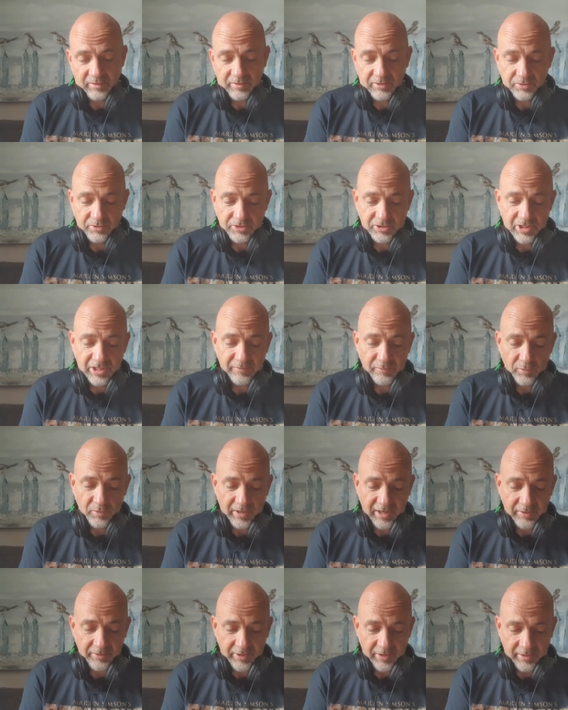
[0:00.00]
got Steve
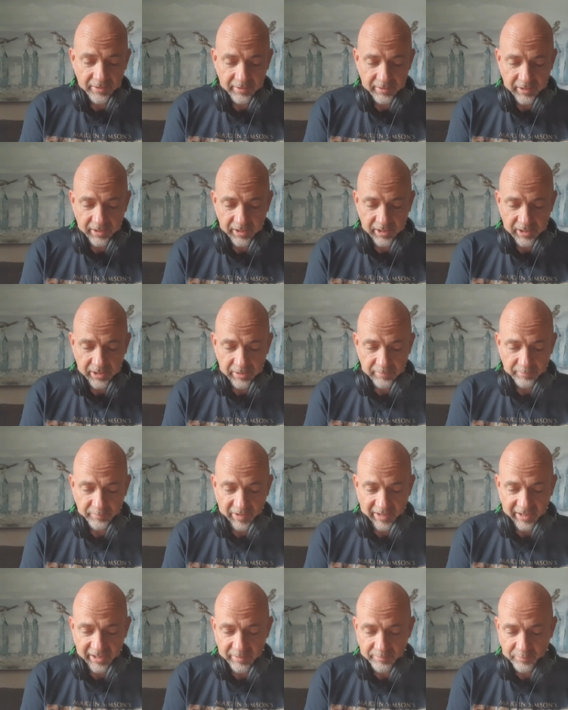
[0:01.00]
Augeri,
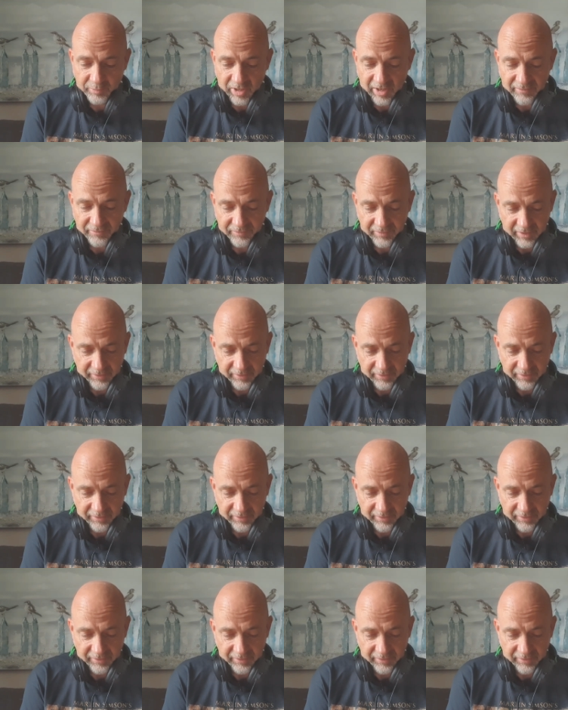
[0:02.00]
Bated Breath.